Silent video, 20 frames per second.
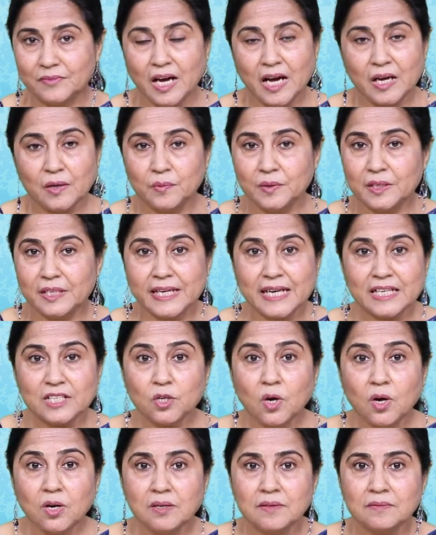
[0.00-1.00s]
I will
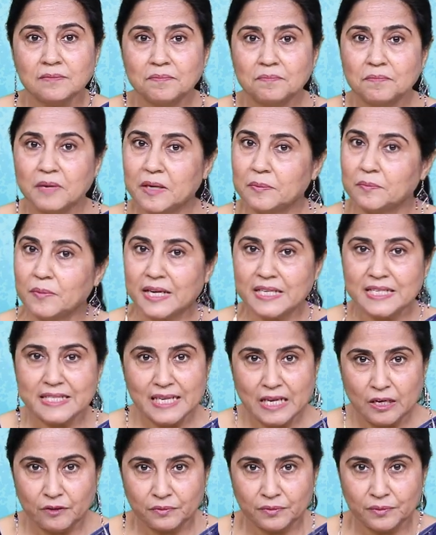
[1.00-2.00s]
get on by
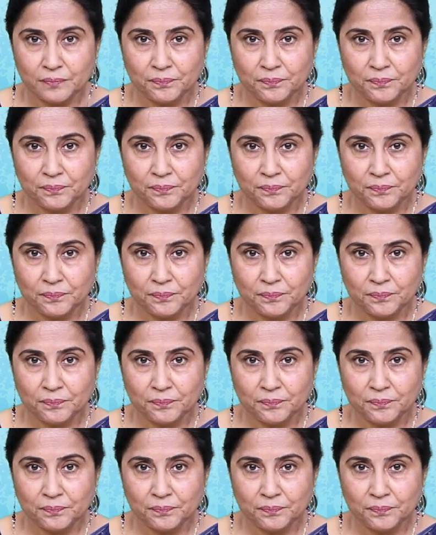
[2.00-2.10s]
myself.